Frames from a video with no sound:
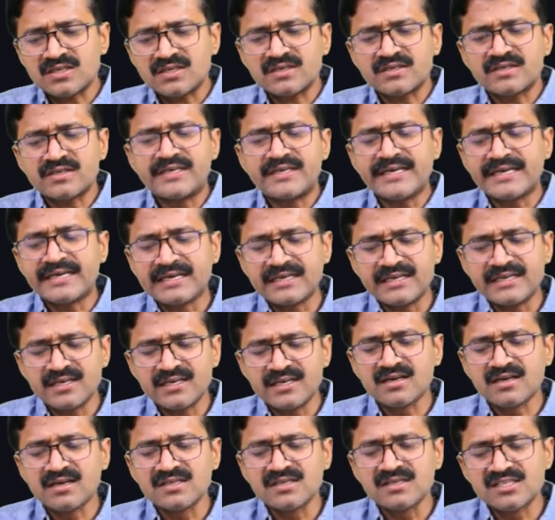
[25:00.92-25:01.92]
taken in
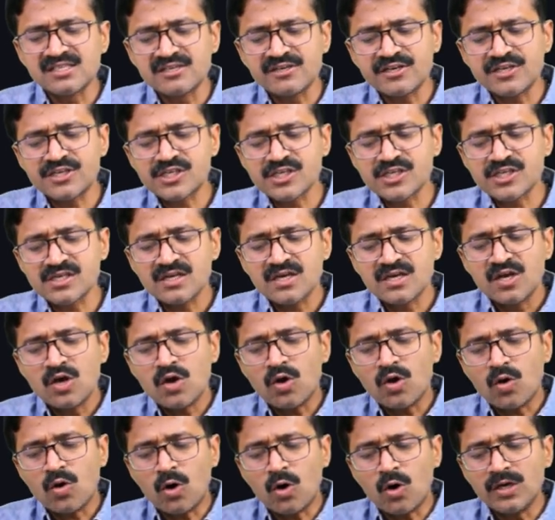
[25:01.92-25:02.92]
consideration.
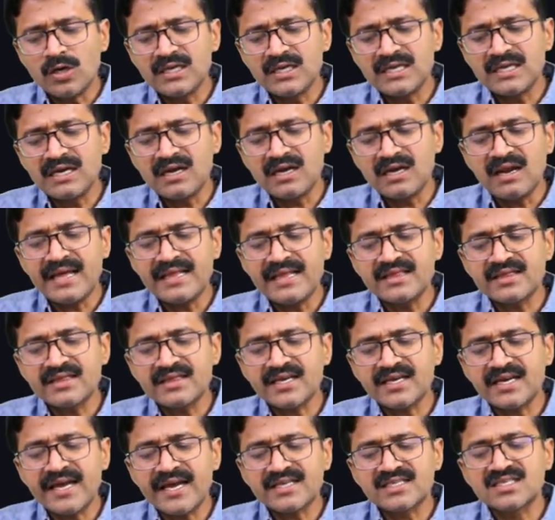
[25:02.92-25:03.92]
Only length and
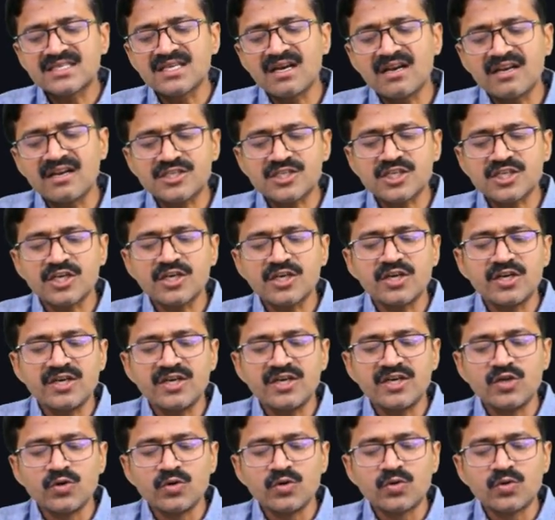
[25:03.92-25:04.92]
acceleration
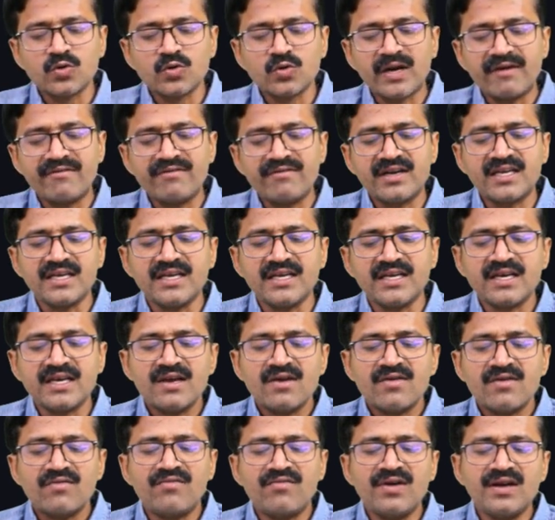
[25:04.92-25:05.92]
due to gravity
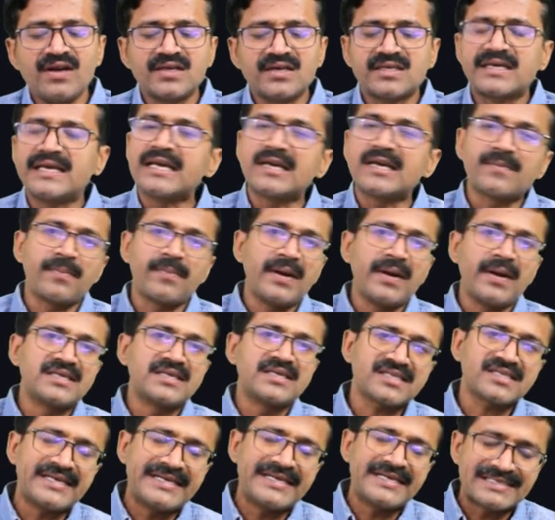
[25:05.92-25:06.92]
will take
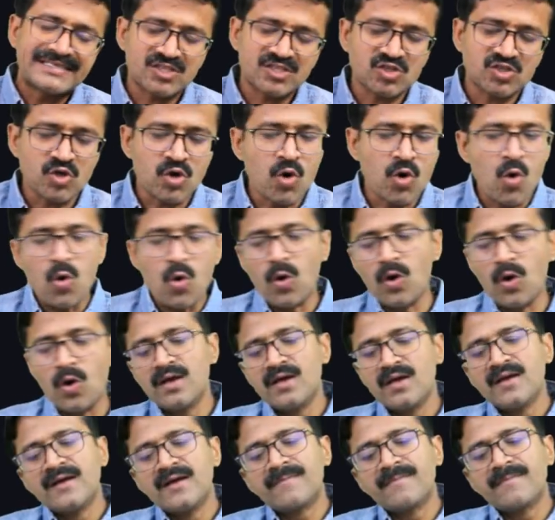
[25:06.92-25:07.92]
place its role.
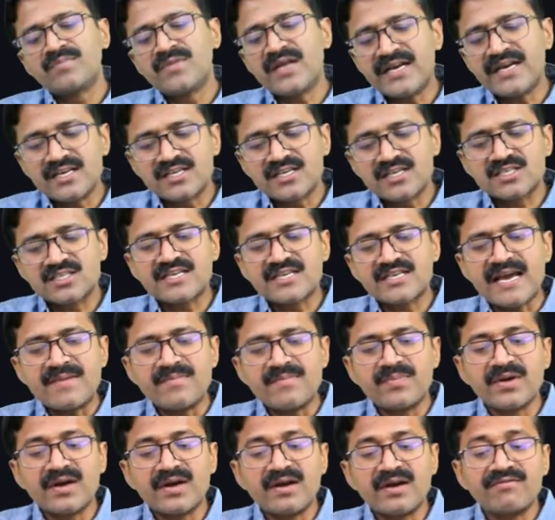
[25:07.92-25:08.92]
Then its time
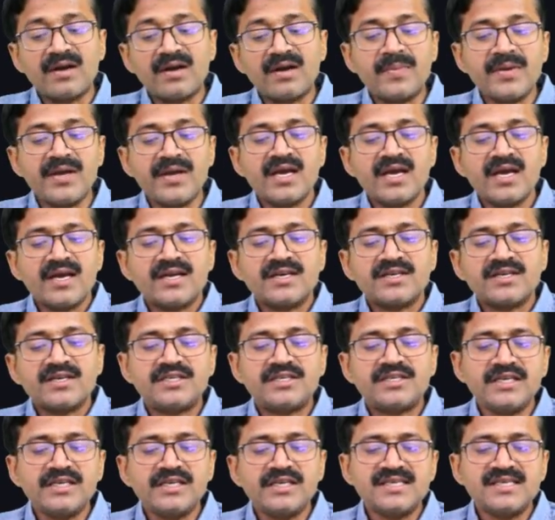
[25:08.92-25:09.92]
period will be
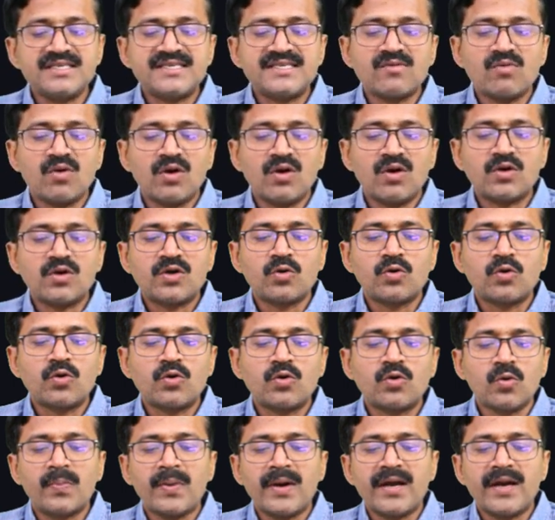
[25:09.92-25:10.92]
t is equal to 2
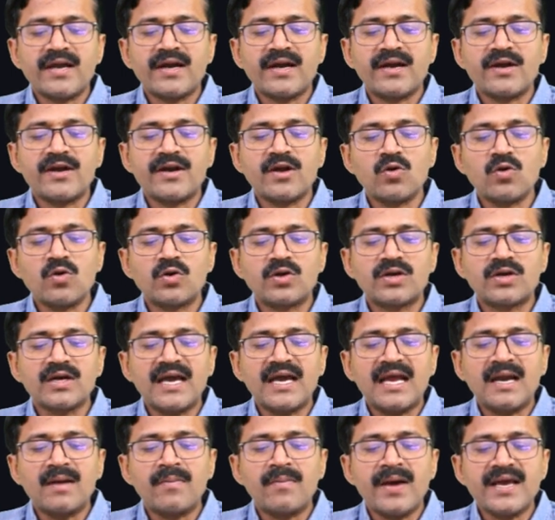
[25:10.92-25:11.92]
pi under root L
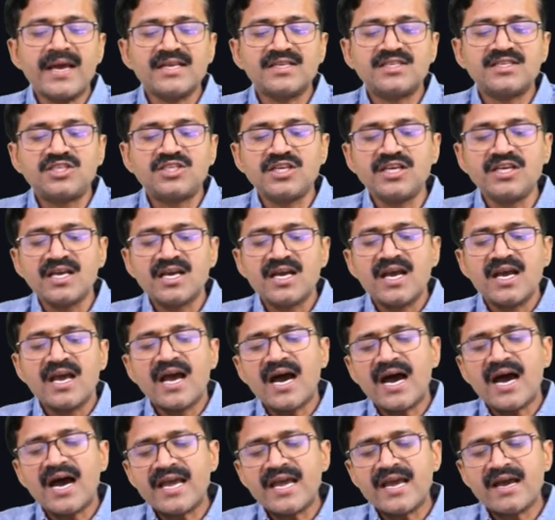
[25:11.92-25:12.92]
by g.
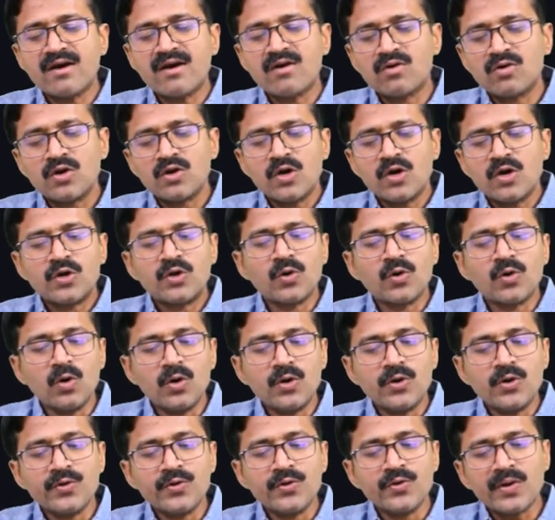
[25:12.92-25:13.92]
I have told
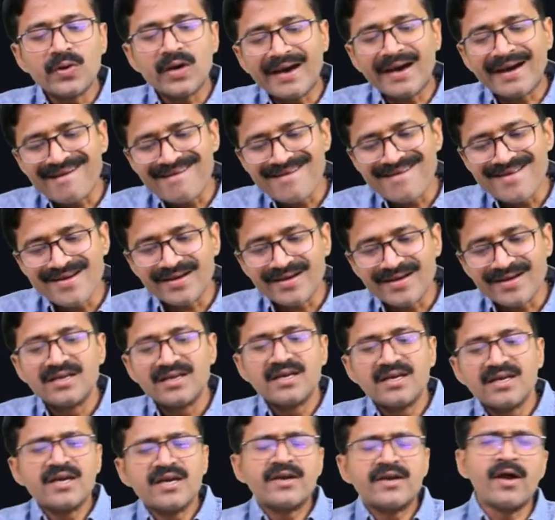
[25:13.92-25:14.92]
you earlier.
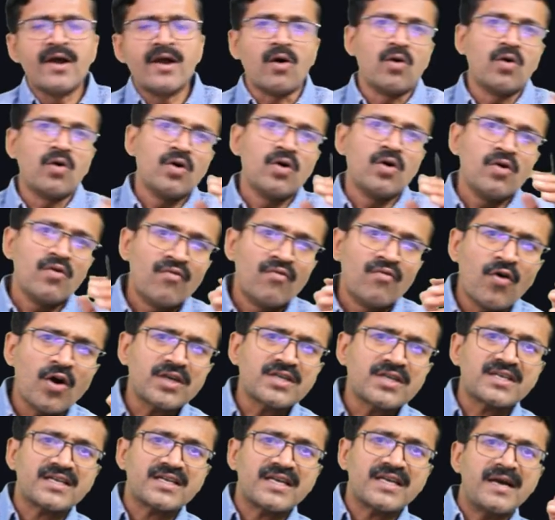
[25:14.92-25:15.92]
Now,
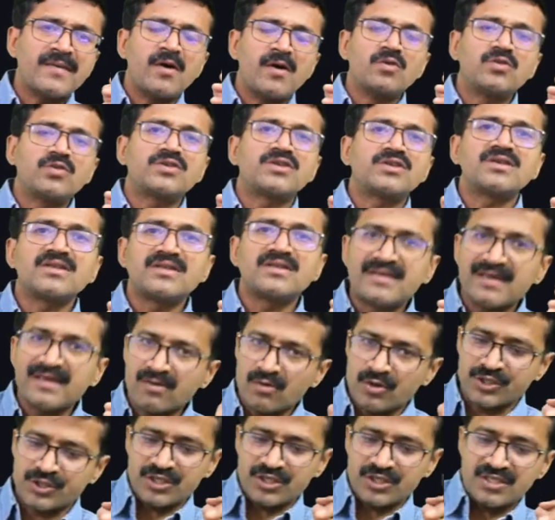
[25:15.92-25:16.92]
what about the
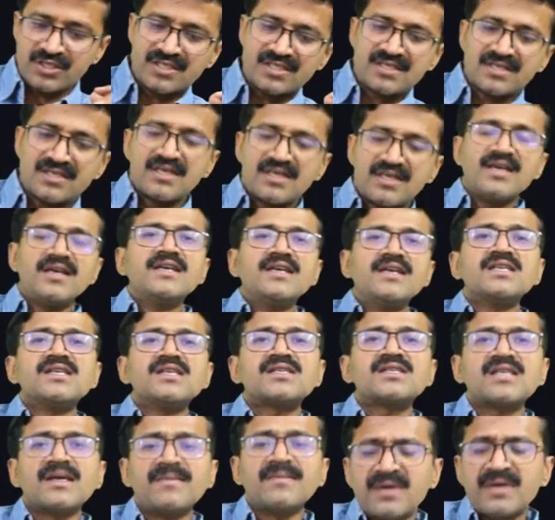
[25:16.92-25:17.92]
questions?
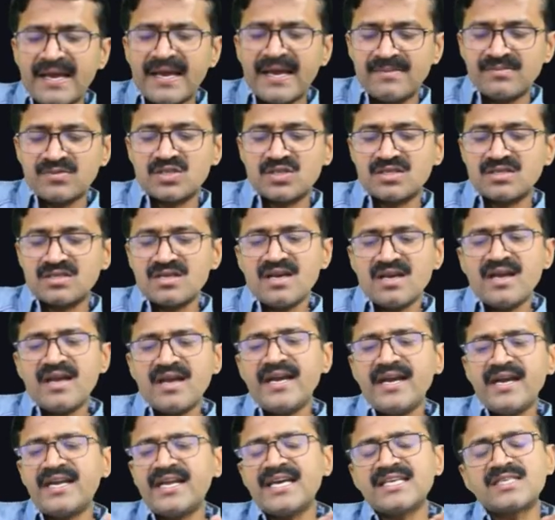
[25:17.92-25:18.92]
Sometimes
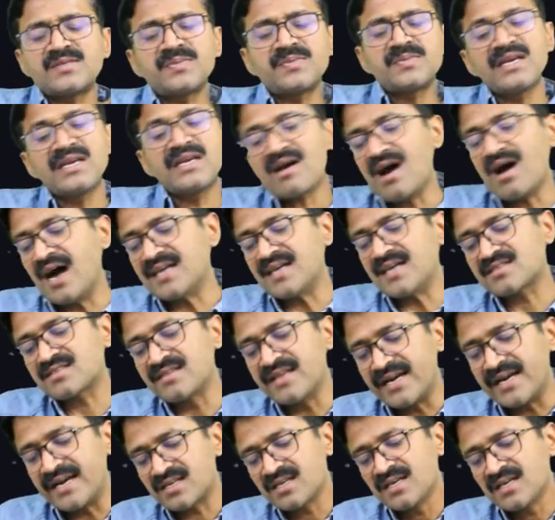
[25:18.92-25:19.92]
it has been asked
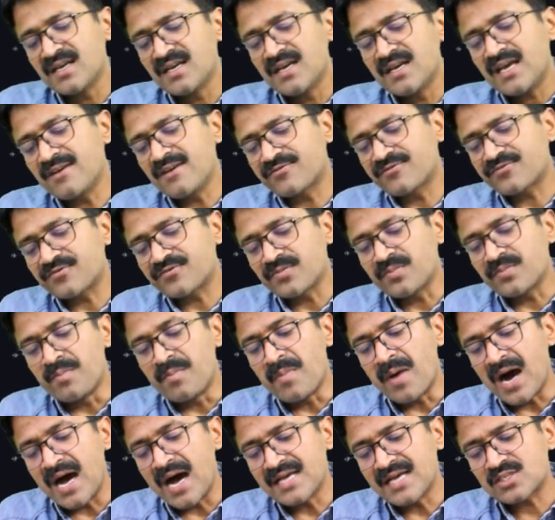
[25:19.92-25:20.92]
that if
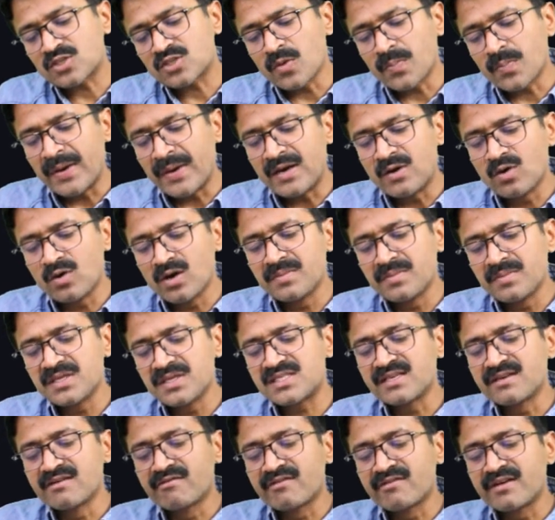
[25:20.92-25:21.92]
mass of pendulum is
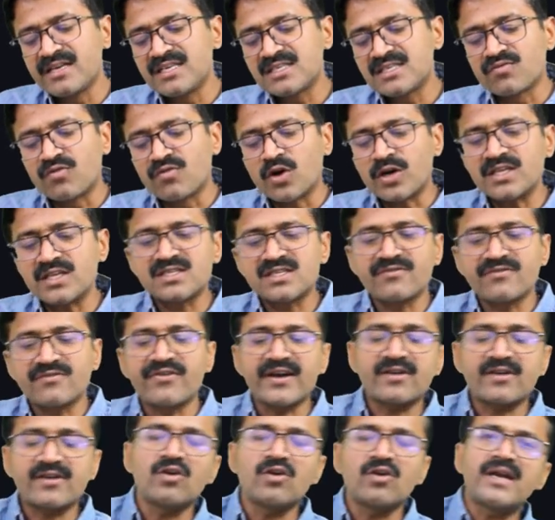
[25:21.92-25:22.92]
increased, what is effect
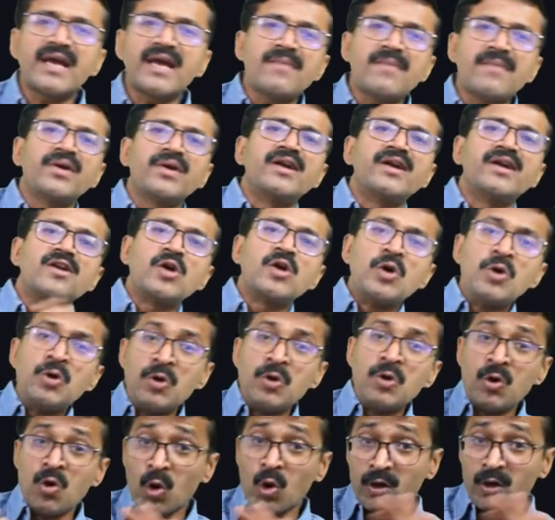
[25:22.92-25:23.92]
on time period?
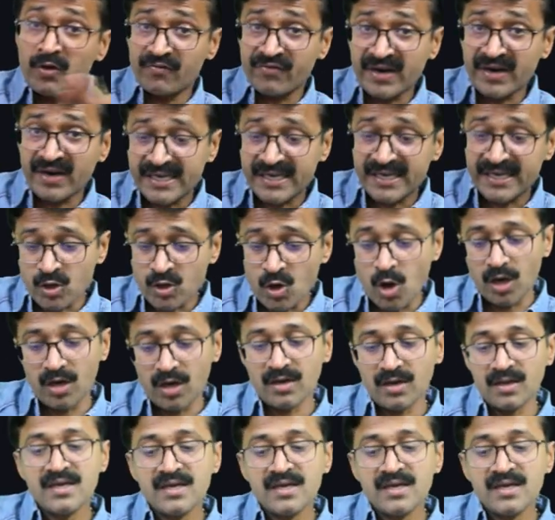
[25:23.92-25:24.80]
No effect at all.